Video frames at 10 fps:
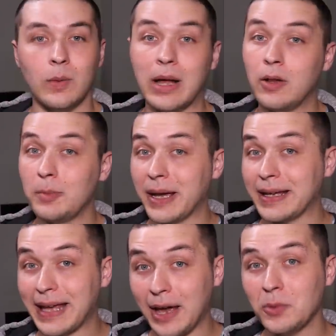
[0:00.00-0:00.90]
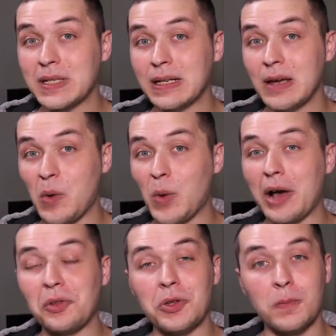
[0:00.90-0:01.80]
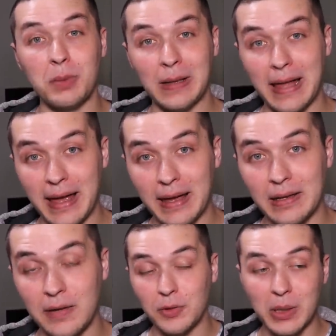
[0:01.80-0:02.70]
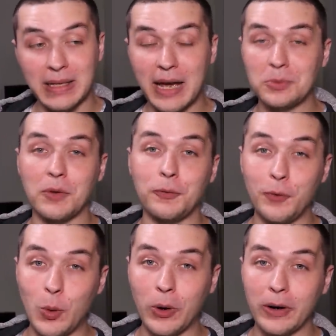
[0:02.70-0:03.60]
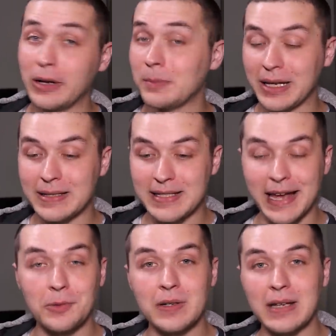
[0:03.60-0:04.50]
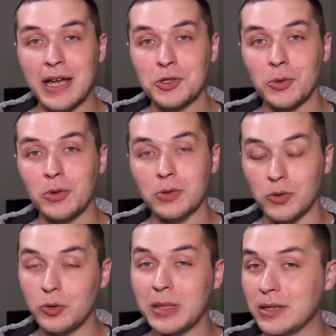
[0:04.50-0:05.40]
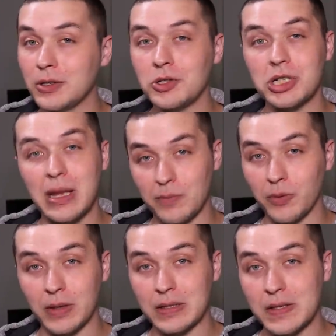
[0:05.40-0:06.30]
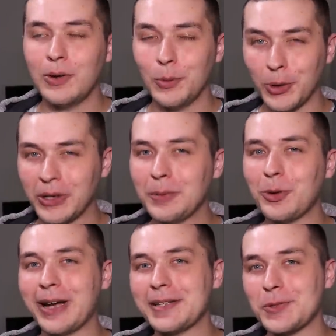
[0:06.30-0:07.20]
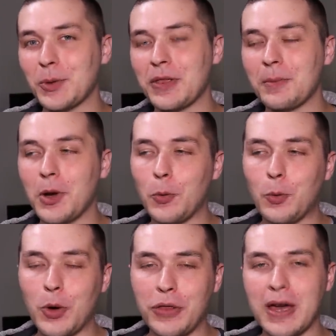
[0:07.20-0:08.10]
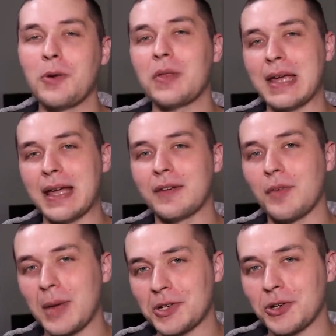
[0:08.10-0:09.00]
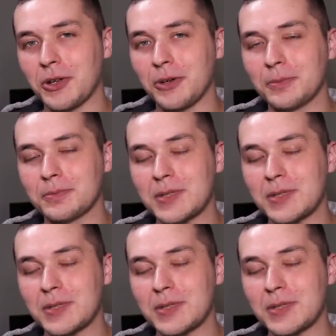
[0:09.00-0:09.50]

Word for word: Well, by counting while you play. If you can count to 4 and make it sound natural, you'll be in good shape for this. We're gonna practice rhythm without the aid of a metronome.